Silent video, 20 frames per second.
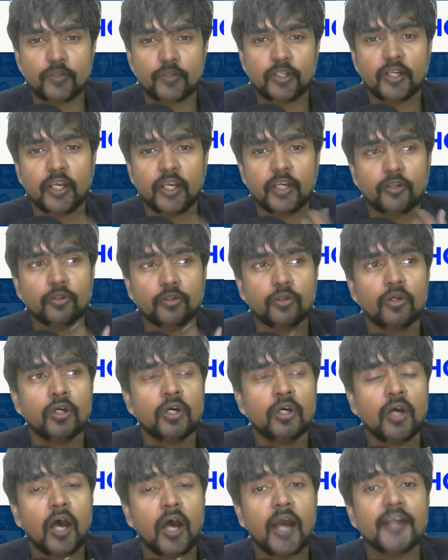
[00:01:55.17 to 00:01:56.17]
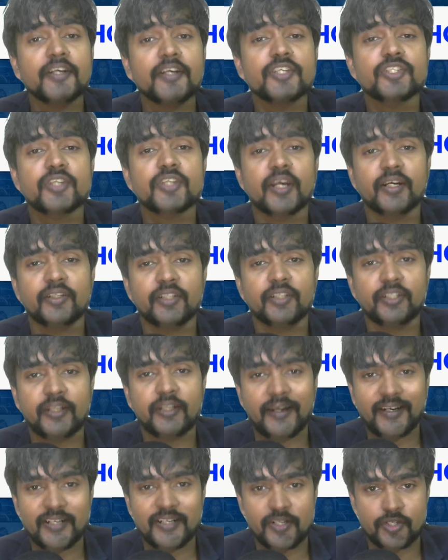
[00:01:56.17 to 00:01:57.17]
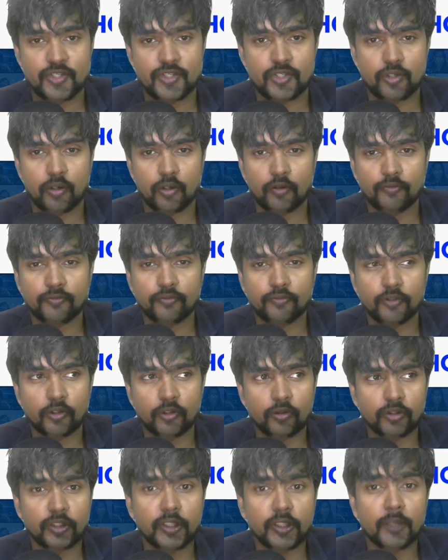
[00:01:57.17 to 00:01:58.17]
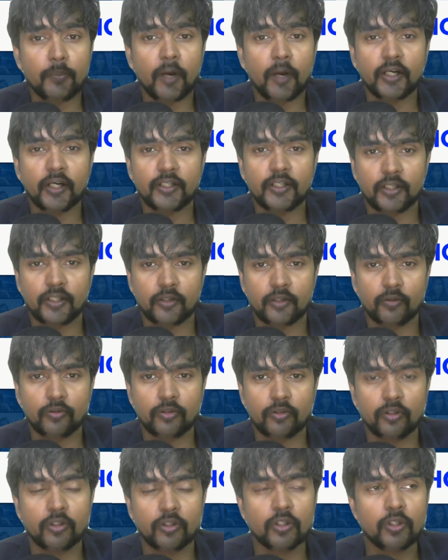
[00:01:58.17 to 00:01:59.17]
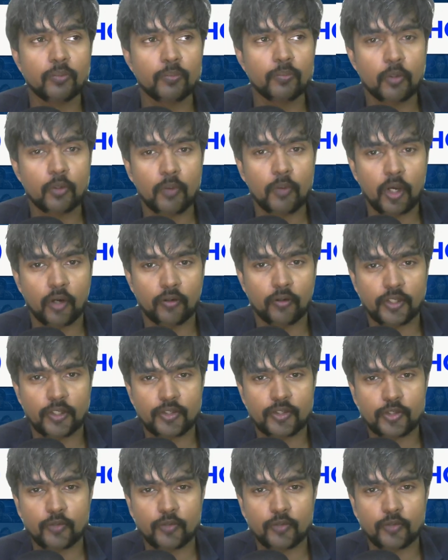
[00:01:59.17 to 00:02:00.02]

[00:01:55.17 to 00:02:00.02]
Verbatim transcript: We're trying to understand the trends of, you know, the demand around probiotics.